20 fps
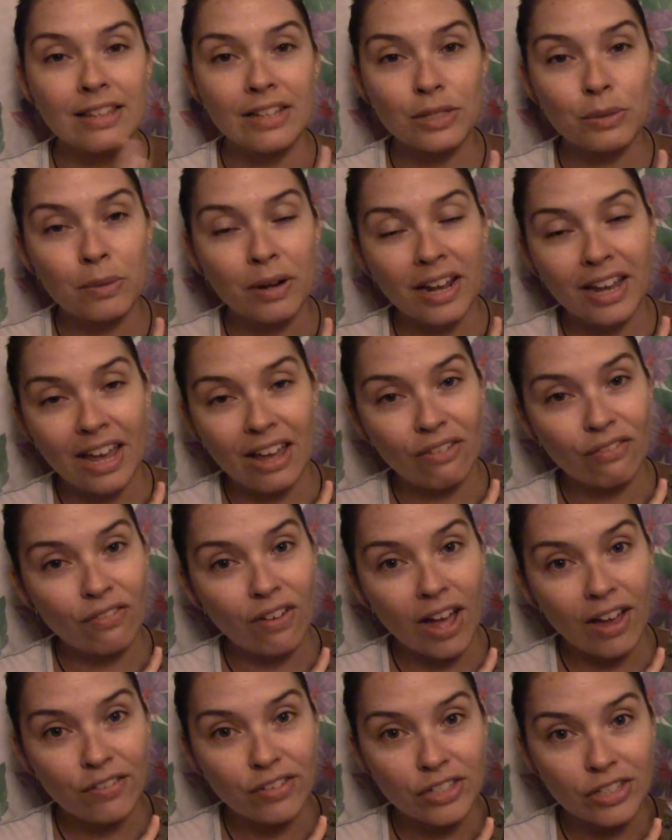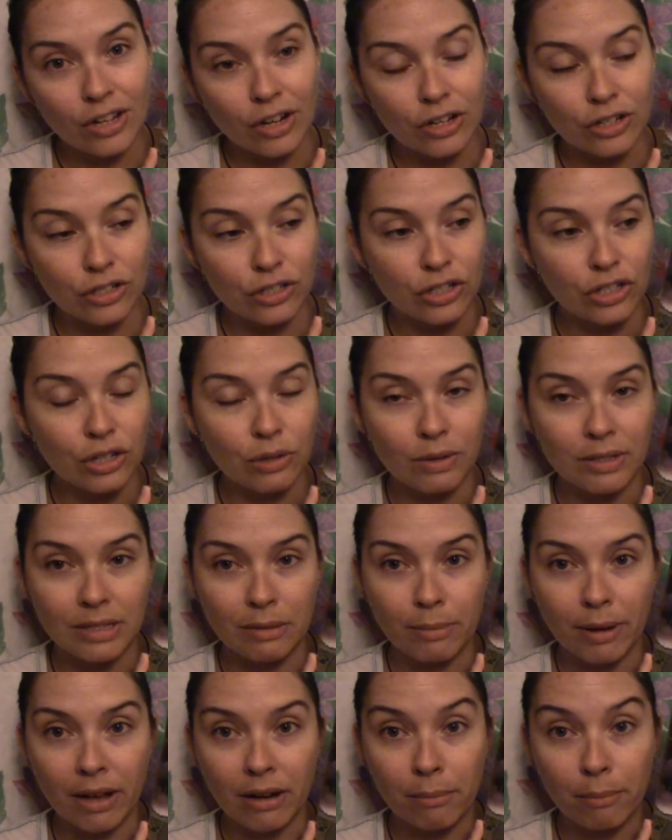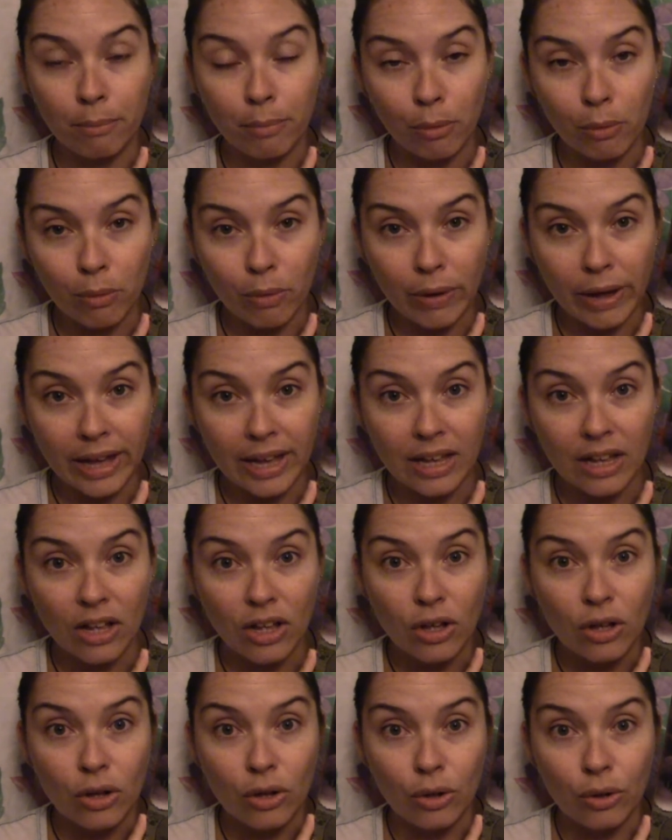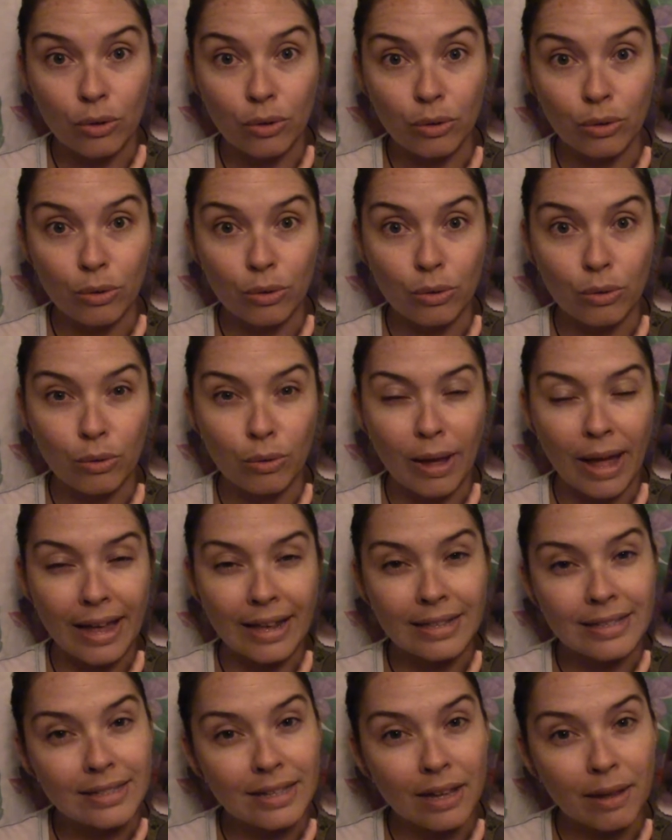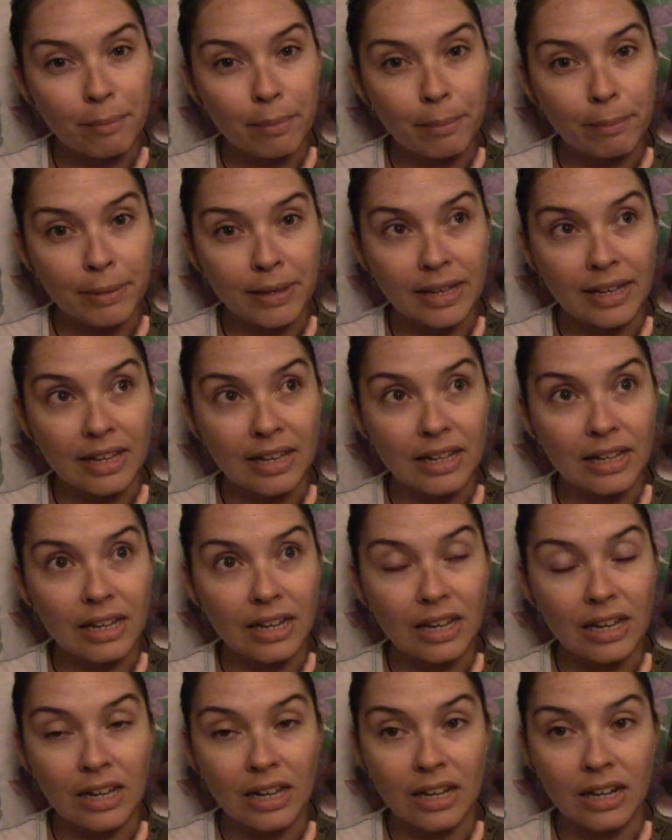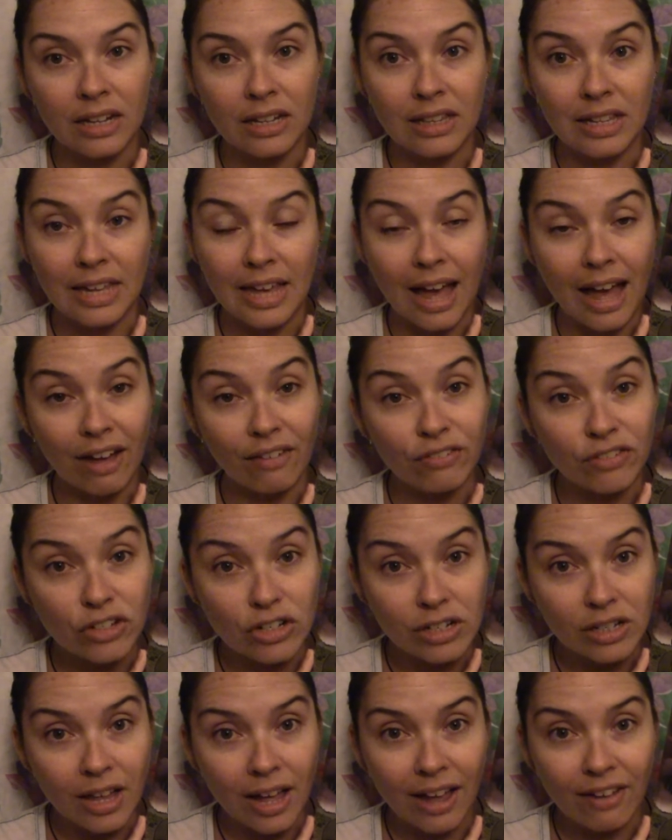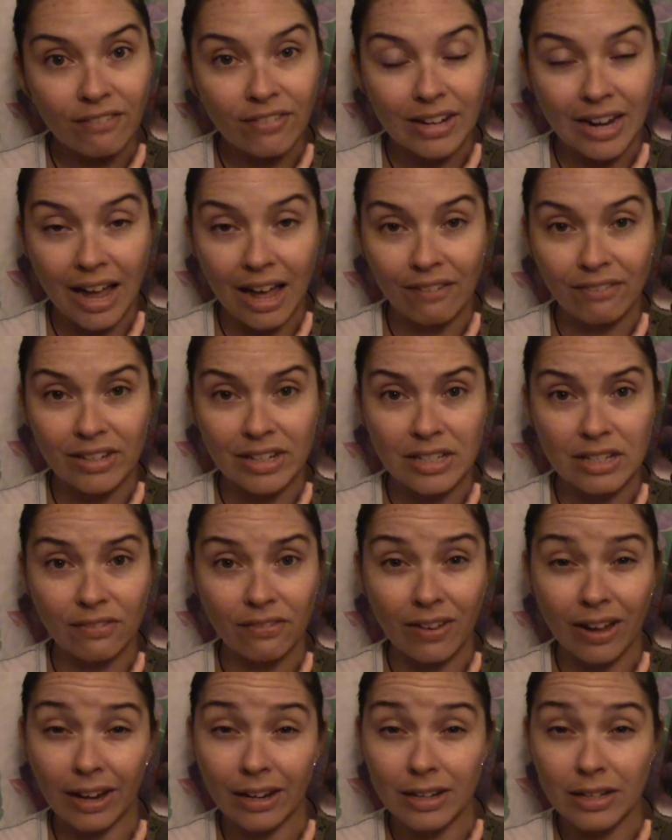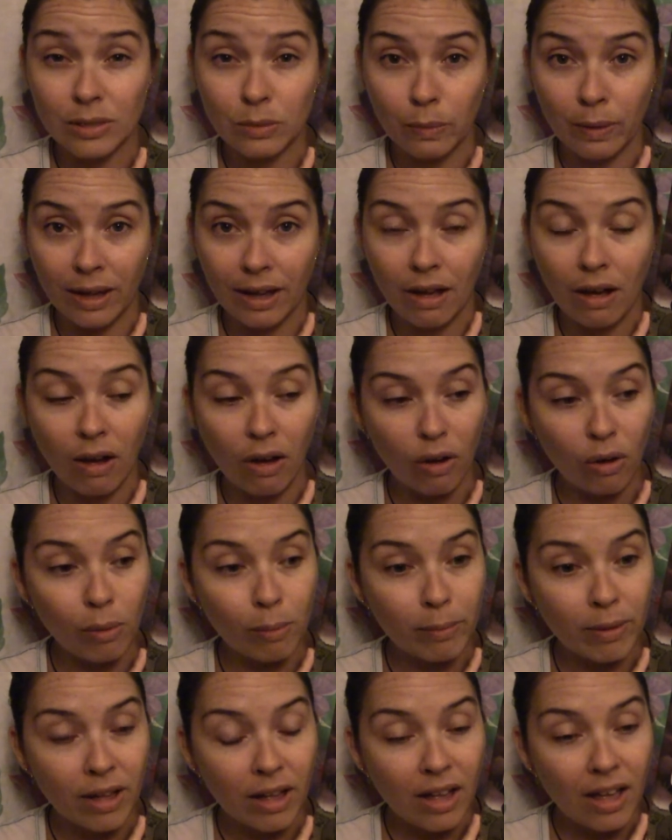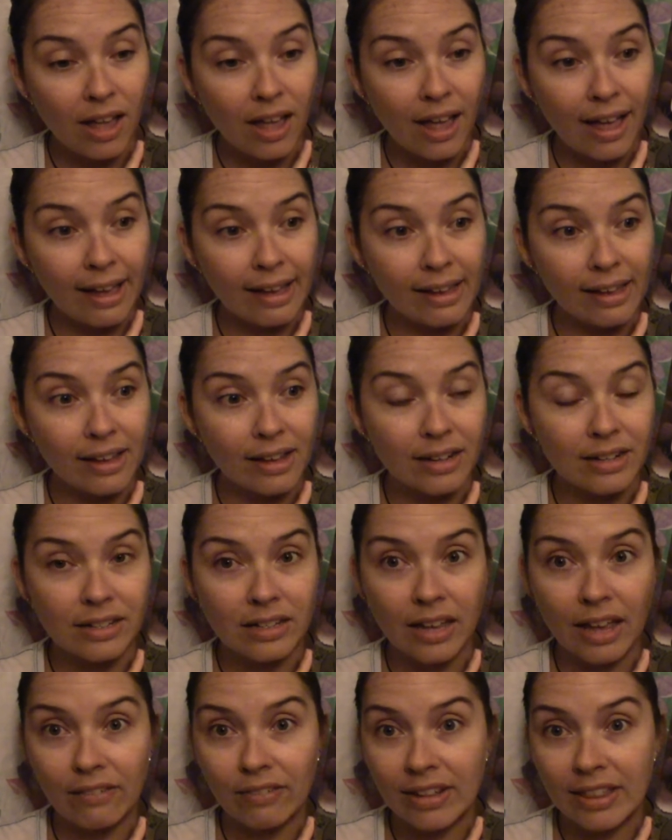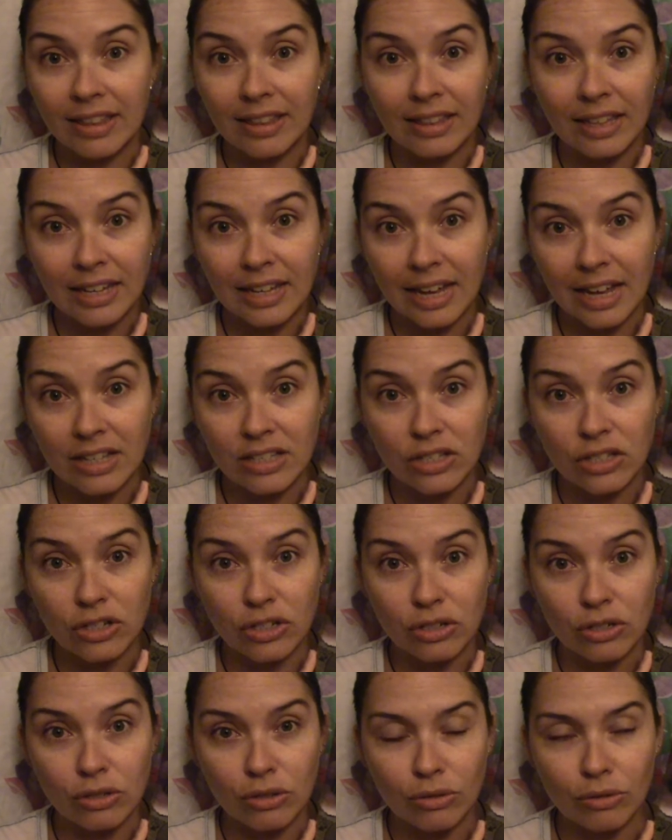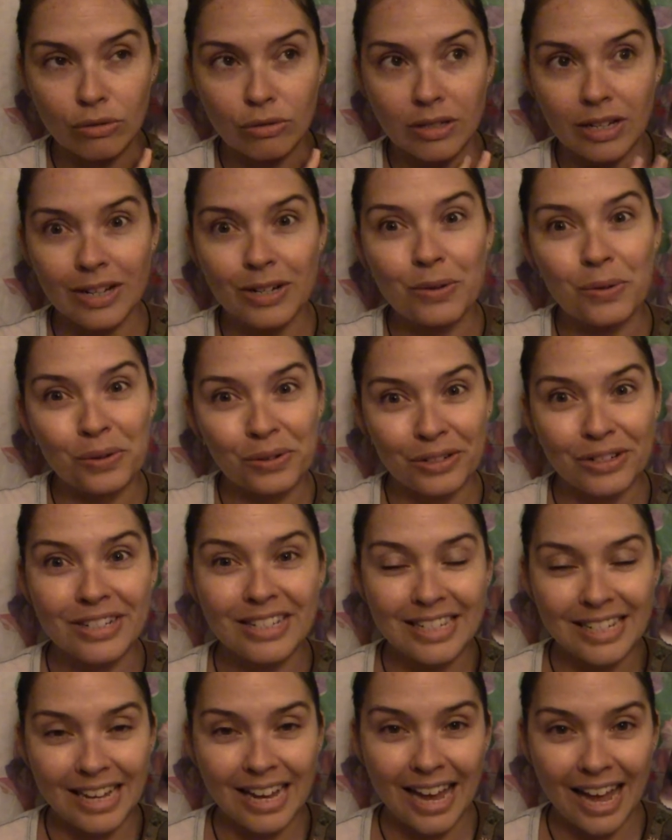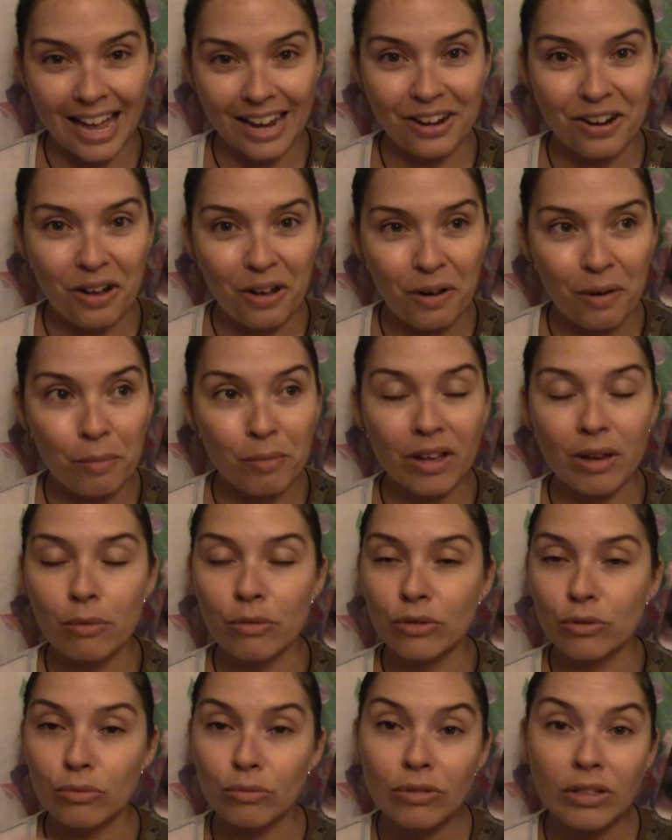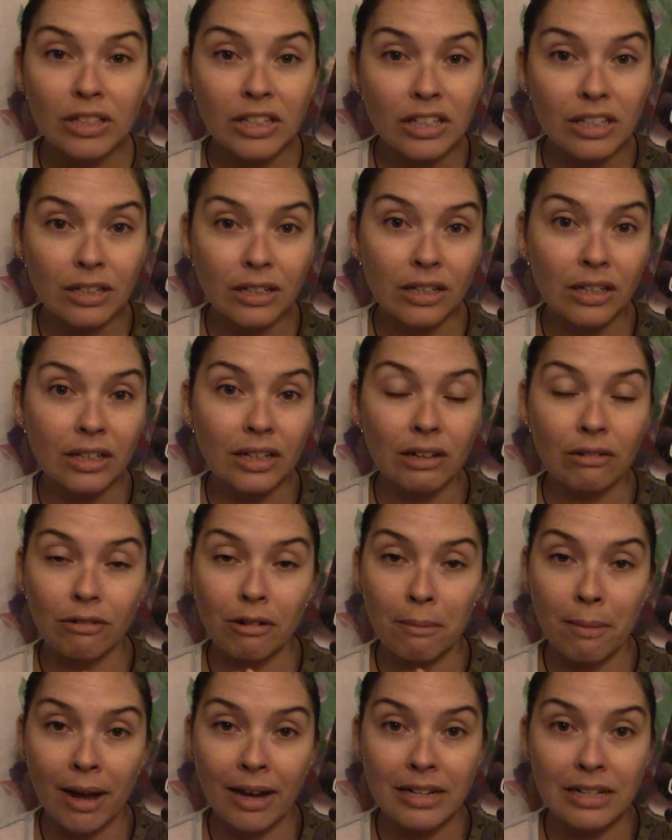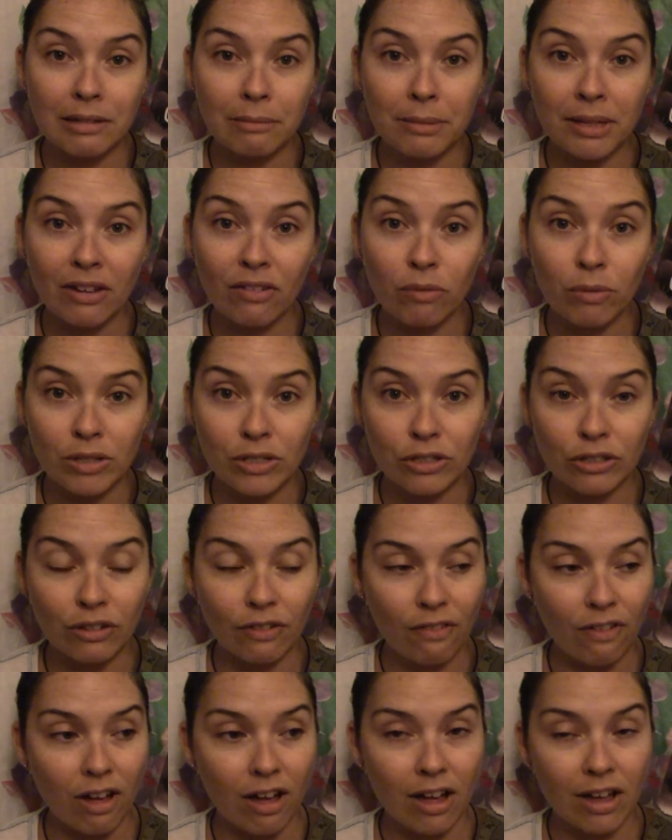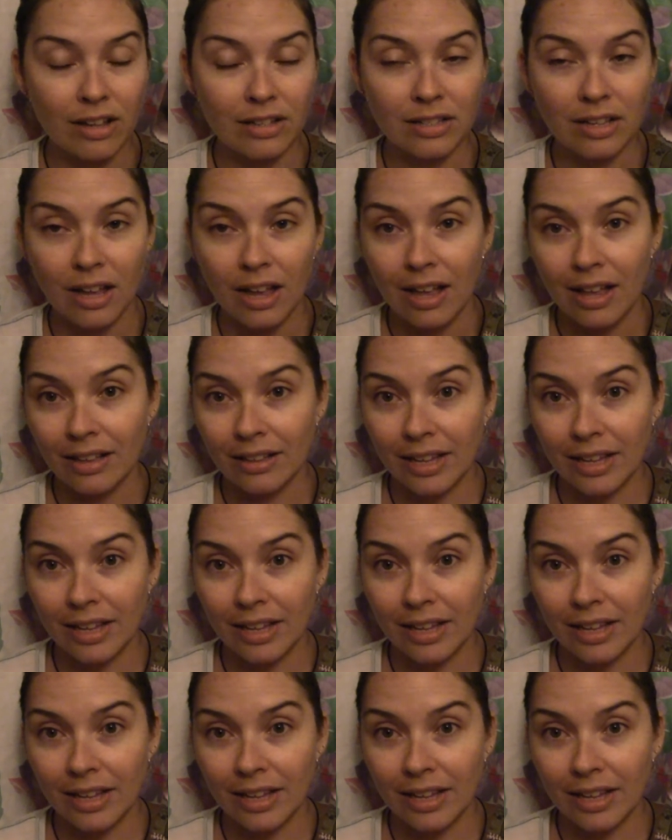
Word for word: This one I gave five stars to. It's about a boy who ends up being in the afterlife and having to find his way home and everything that he has to do in order to get home. It was really good. It reminded me of Wizard of Oz.